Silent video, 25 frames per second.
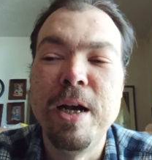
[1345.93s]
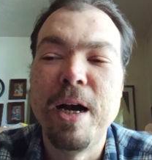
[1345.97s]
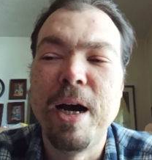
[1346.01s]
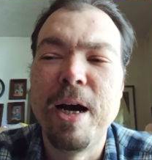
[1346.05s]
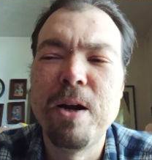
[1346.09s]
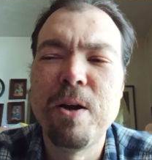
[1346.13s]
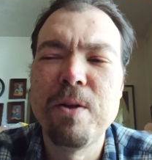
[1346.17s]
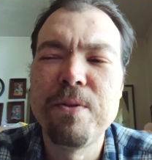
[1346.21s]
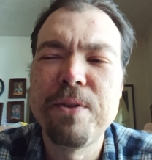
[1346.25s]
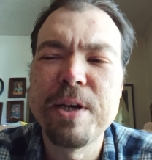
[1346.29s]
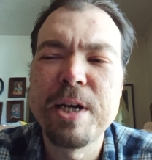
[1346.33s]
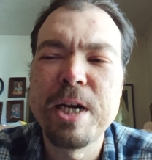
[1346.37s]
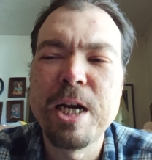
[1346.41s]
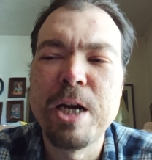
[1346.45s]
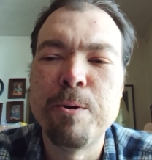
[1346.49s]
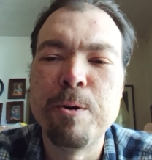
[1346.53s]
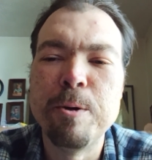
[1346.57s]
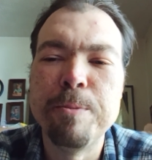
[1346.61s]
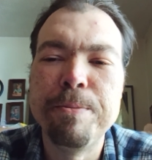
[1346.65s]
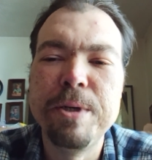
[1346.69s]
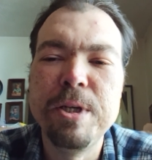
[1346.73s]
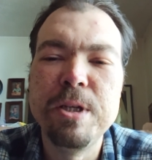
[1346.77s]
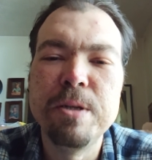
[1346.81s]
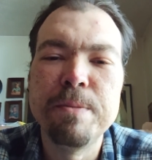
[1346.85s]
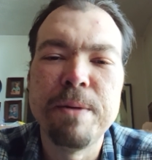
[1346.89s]
I don't think I
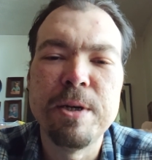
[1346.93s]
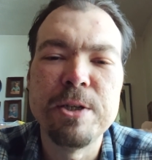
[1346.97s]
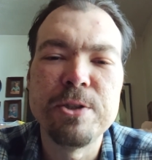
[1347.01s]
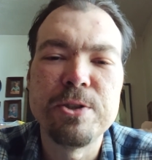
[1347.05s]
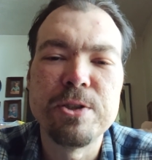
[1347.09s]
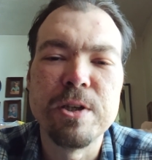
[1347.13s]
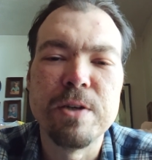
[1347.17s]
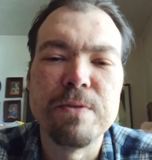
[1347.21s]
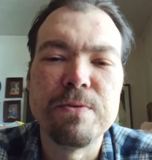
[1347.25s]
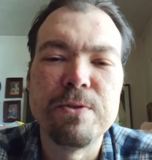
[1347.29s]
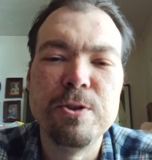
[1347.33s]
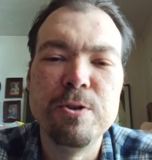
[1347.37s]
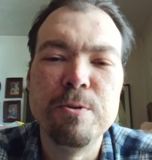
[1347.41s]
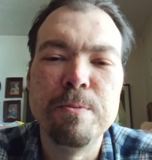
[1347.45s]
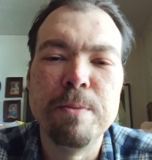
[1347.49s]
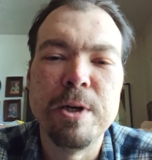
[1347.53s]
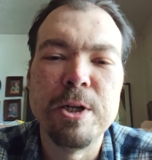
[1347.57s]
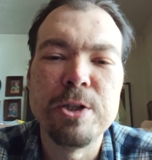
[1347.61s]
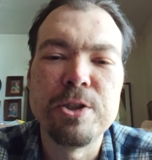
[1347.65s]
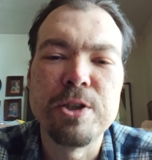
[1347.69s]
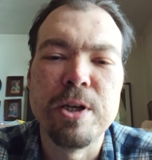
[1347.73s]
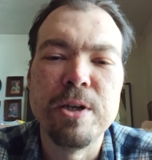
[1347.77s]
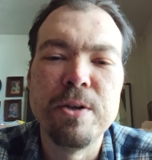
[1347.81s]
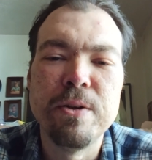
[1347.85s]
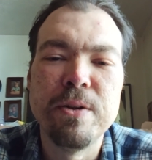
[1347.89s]
repeated myself too
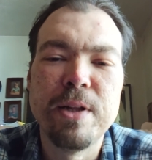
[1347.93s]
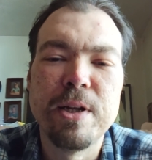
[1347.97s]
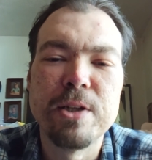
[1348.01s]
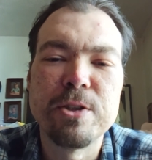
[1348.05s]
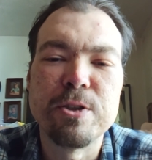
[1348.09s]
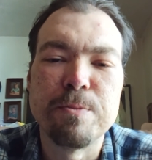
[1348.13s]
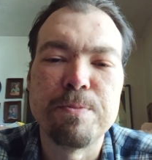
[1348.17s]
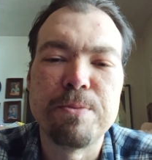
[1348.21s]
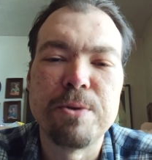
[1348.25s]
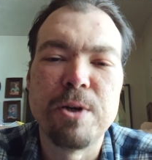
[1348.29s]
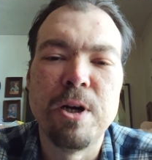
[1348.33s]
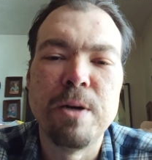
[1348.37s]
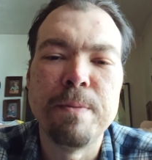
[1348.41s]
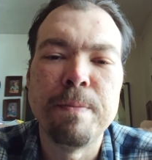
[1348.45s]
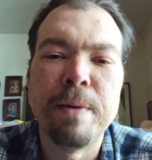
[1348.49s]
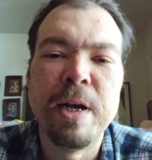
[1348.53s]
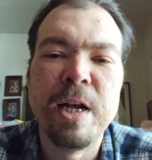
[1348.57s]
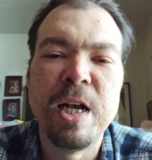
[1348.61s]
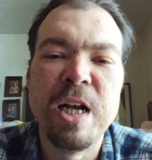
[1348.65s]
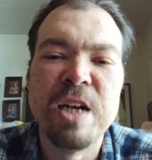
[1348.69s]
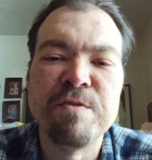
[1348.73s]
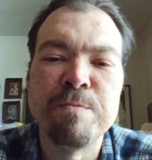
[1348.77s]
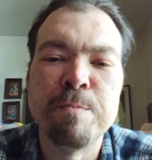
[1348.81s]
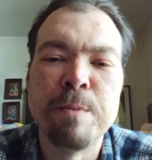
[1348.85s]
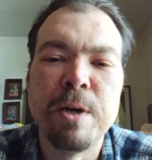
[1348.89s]
much. I know that's a problem
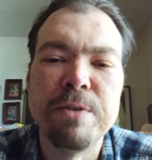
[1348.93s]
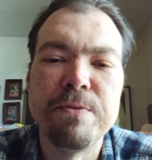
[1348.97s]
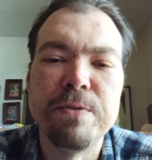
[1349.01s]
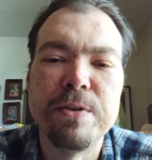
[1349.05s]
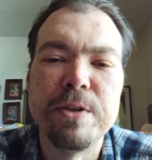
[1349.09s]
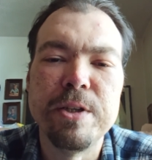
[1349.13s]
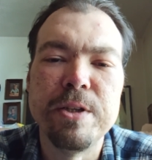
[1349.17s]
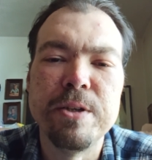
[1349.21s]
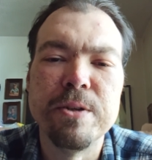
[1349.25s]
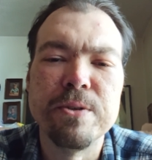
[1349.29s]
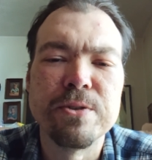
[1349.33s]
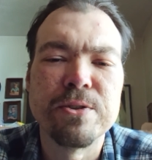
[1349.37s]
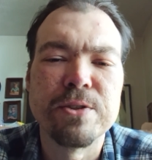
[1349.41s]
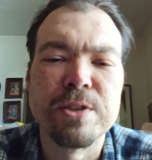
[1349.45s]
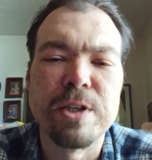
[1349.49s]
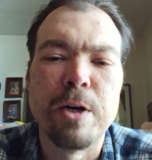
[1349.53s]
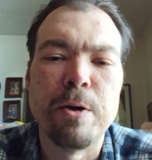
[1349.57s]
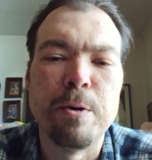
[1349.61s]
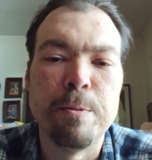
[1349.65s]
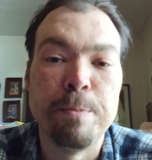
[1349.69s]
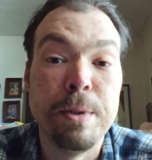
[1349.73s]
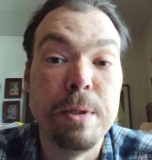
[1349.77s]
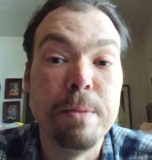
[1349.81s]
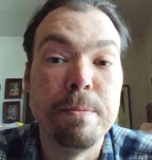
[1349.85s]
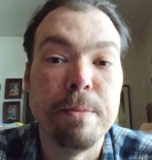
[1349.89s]
I have in my videos, is I
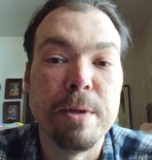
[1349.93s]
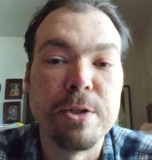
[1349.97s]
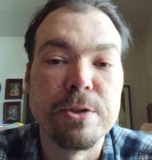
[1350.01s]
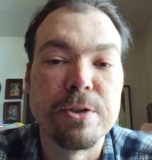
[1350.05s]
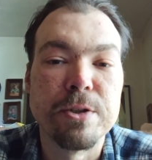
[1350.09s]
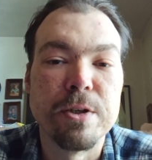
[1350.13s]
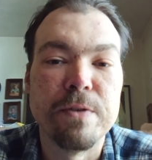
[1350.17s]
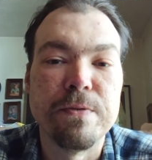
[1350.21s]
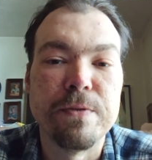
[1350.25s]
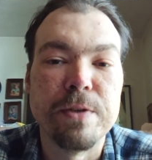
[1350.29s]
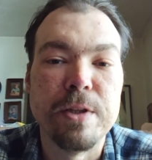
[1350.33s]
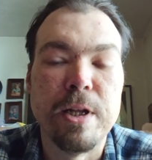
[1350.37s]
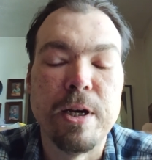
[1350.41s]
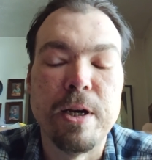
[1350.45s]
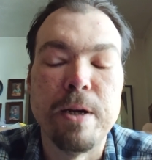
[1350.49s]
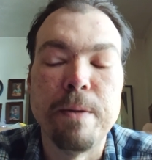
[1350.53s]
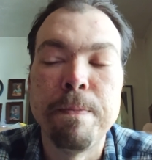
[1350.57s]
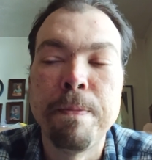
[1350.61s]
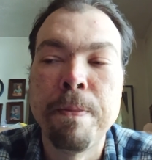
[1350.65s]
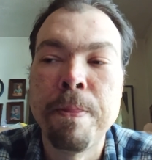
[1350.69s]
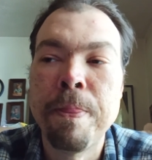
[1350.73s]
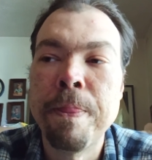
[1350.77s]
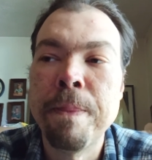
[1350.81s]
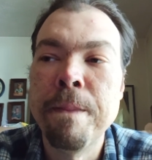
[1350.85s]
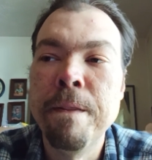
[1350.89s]
repeat myself a
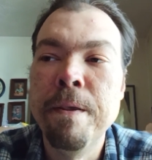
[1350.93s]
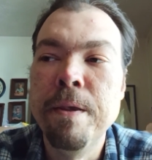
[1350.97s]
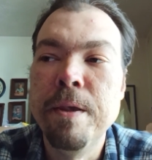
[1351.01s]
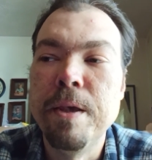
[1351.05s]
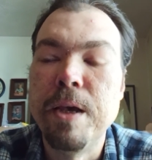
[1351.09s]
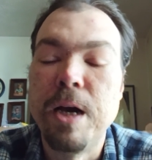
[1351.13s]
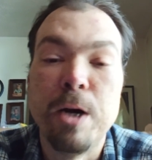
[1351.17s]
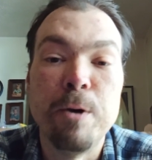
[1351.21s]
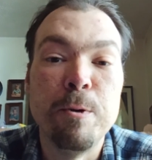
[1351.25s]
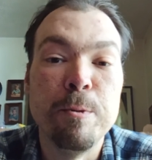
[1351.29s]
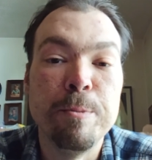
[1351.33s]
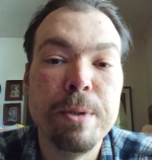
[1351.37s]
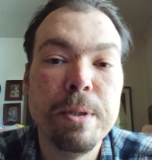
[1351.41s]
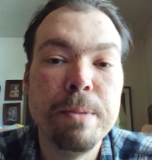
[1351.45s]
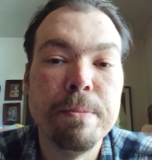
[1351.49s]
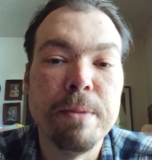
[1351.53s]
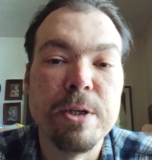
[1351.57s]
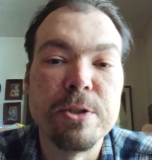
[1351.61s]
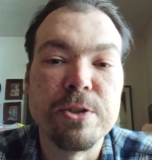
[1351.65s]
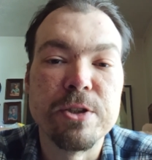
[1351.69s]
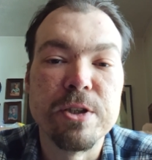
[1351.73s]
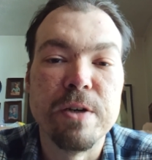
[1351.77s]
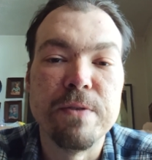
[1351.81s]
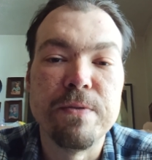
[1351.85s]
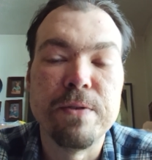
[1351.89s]
lot. I repeat
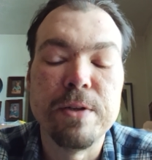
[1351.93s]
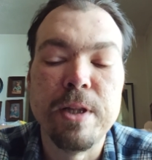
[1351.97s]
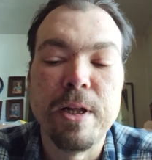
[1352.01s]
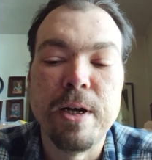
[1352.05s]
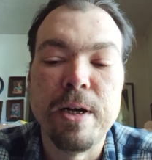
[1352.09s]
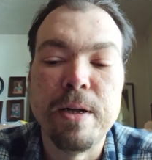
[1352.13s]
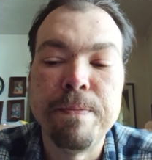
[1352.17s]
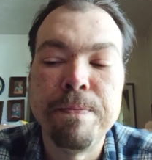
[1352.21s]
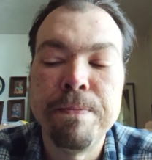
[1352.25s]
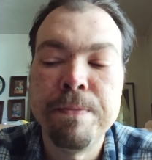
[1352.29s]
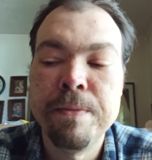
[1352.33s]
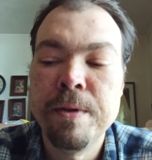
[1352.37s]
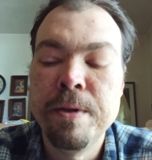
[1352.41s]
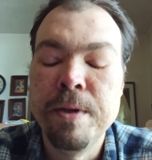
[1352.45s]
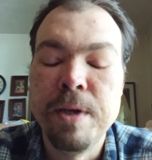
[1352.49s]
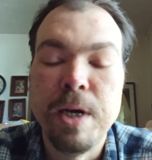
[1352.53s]
myself a lot.